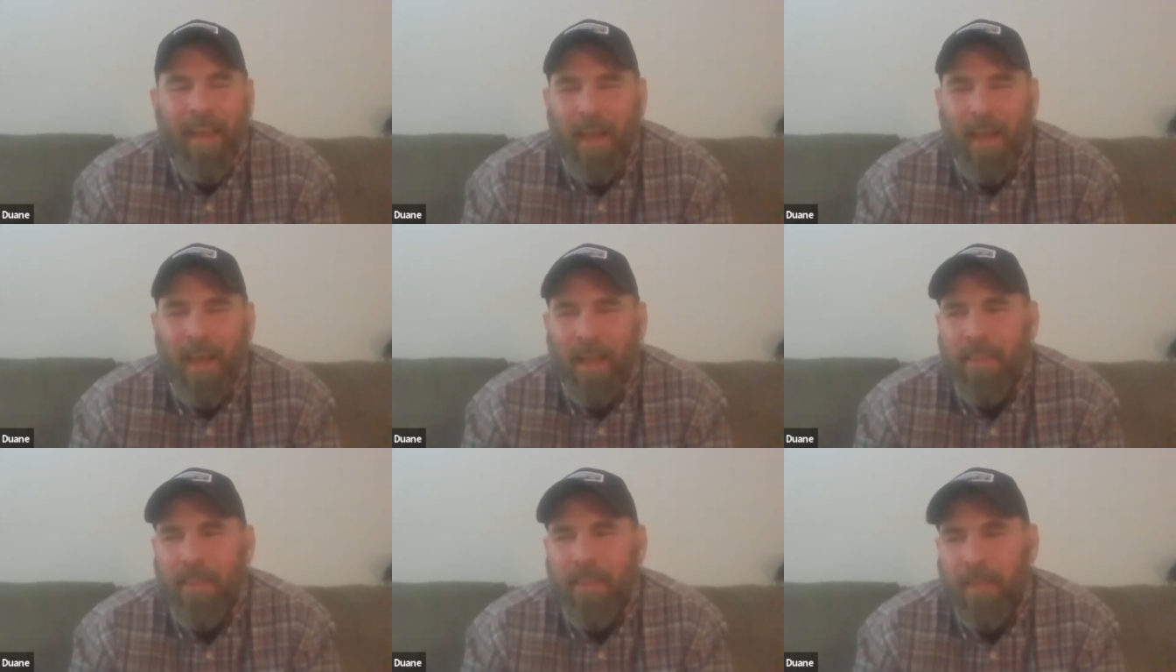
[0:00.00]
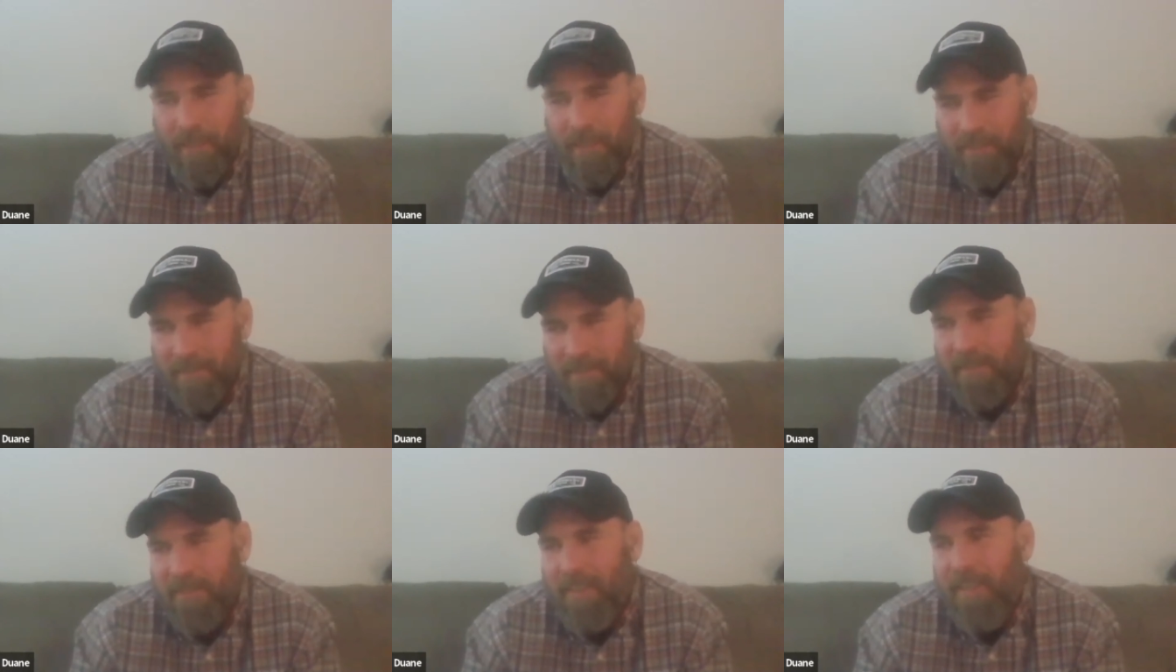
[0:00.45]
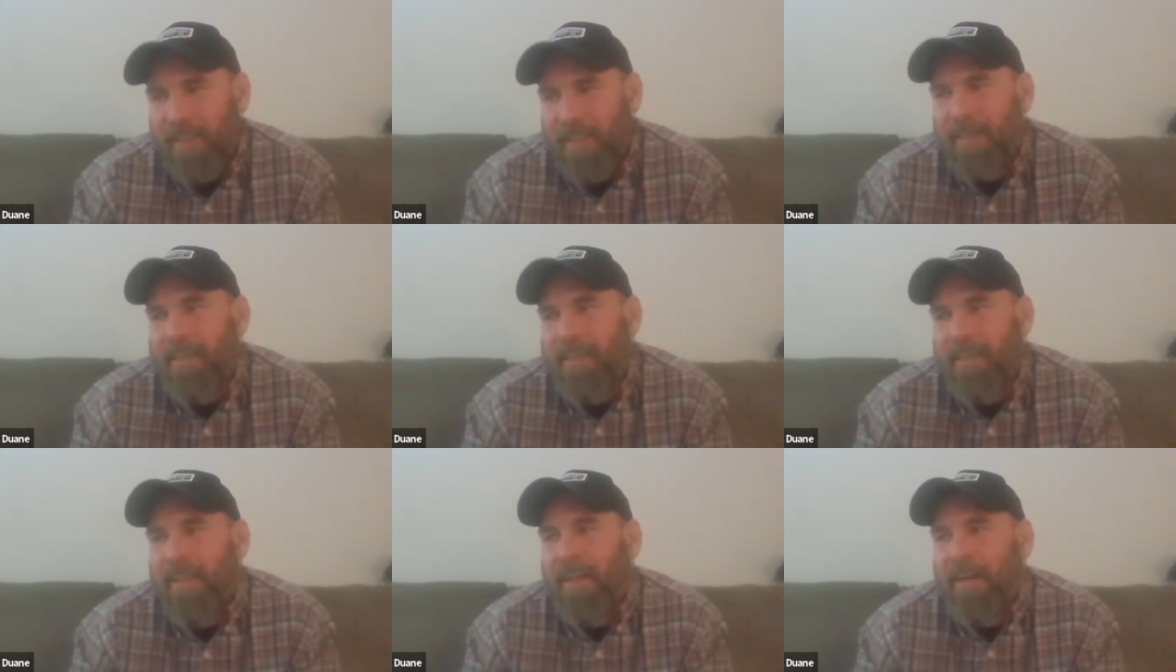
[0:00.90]
Uh, yes,
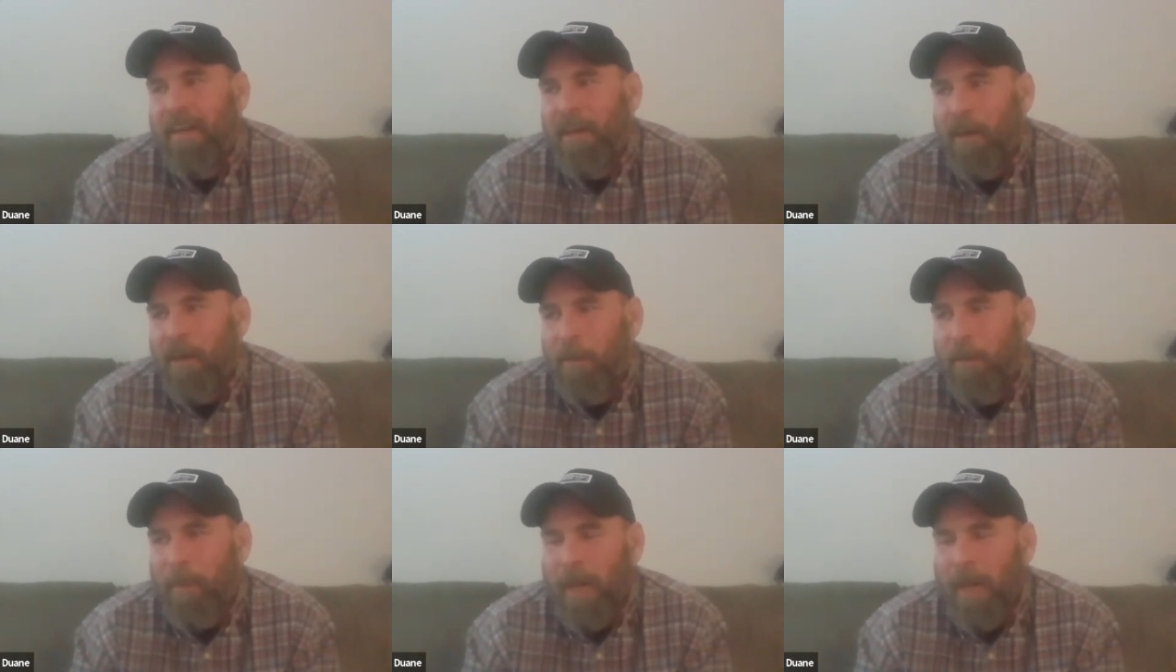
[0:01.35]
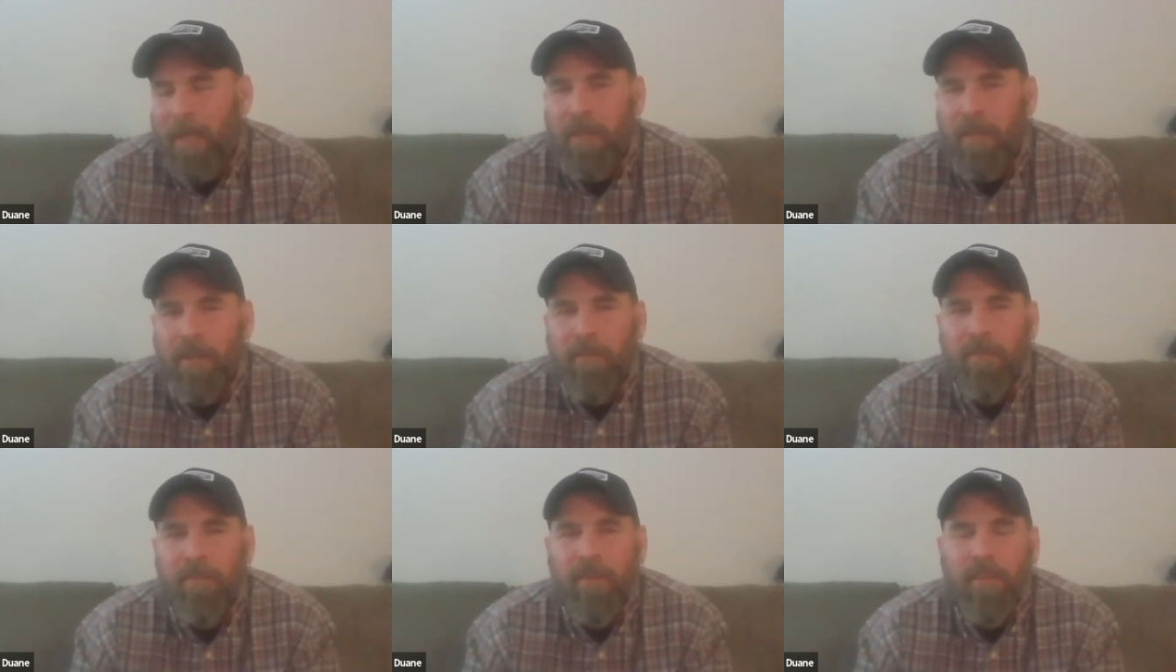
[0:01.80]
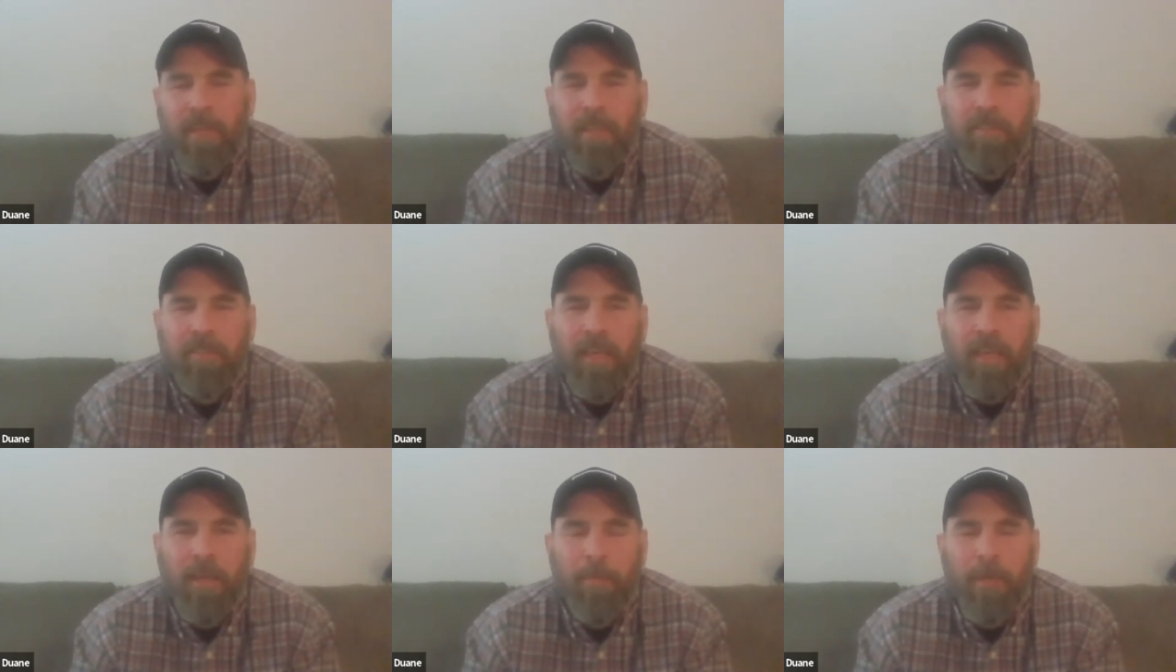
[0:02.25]
yeah. Um, I loved the
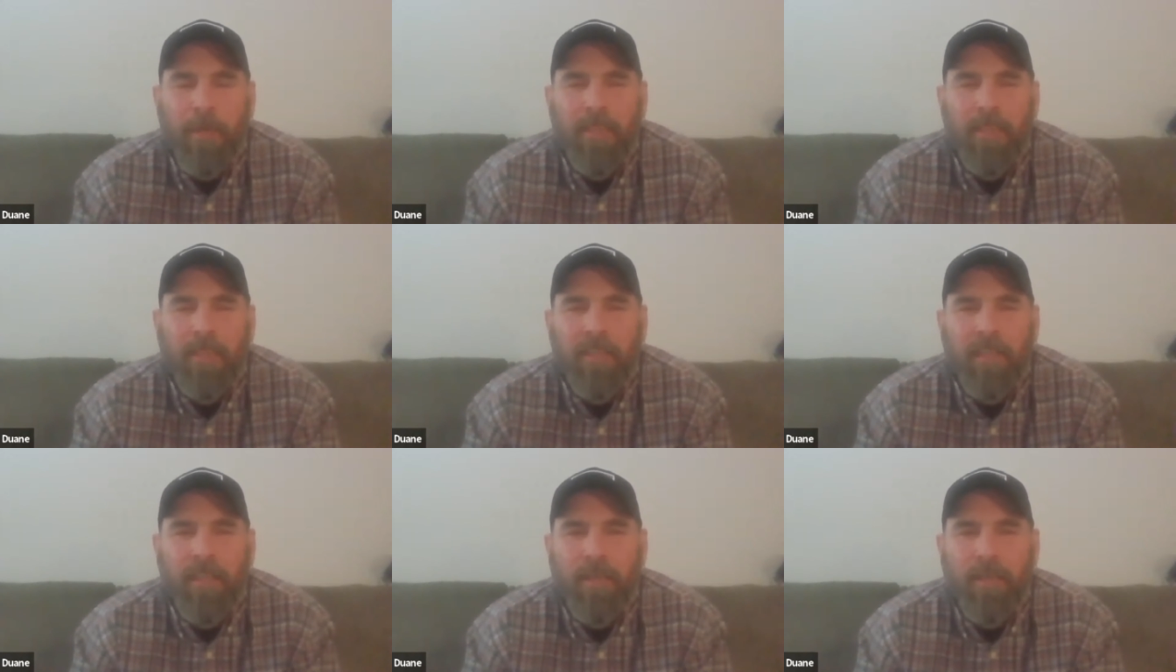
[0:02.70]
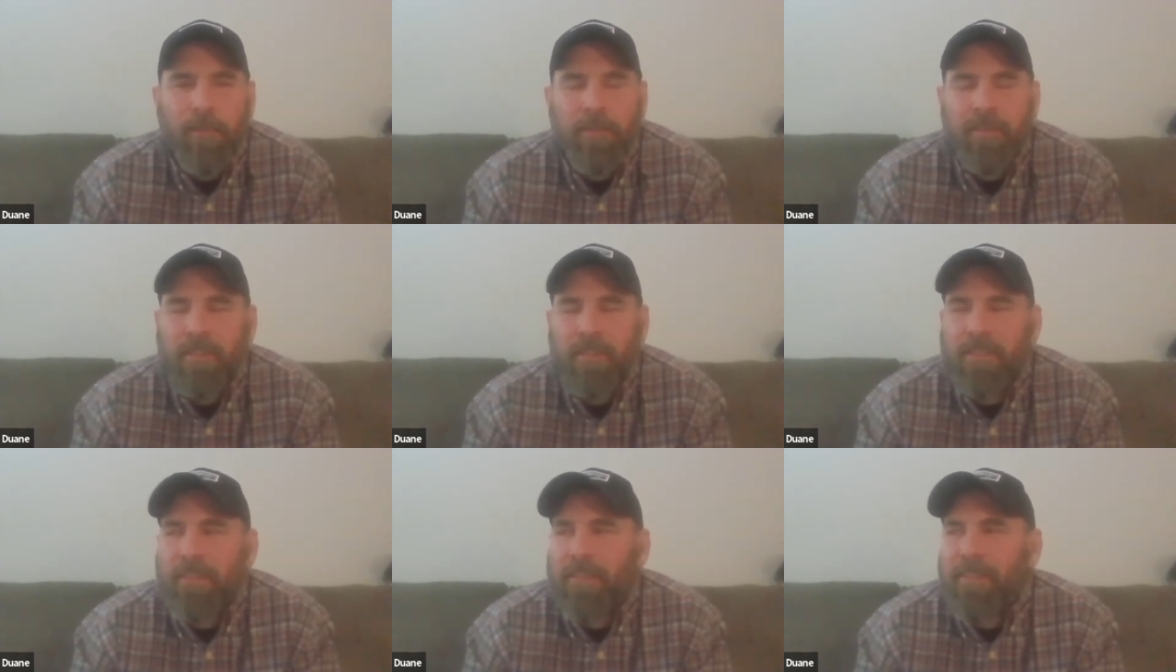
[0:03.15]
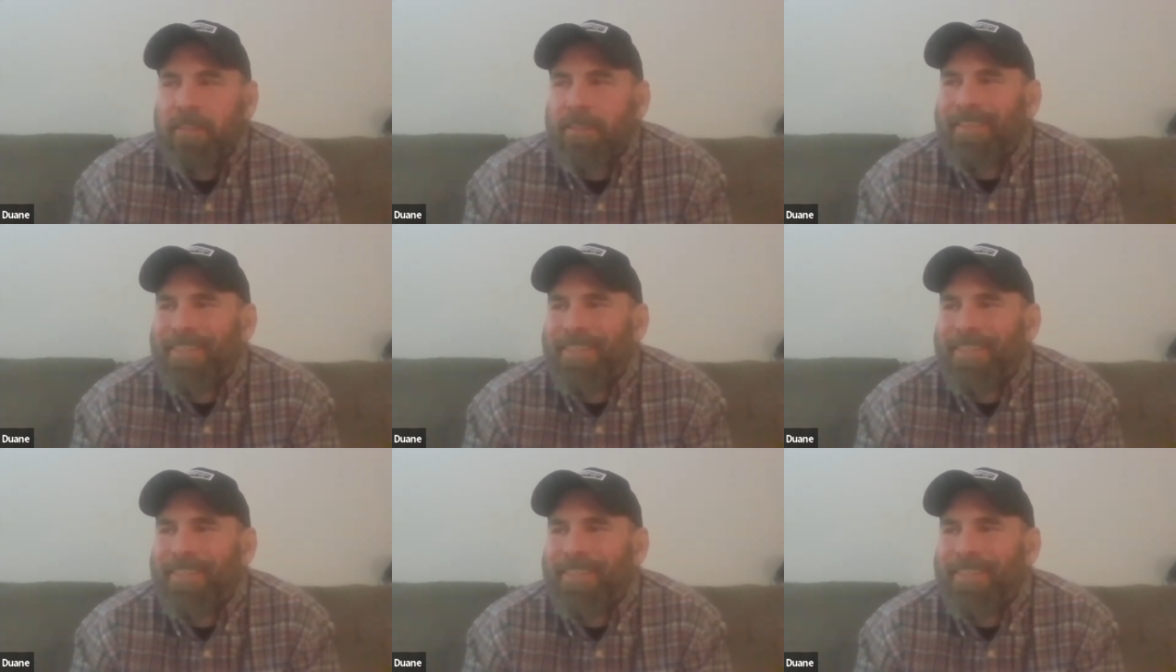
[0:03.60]
side by side I was in.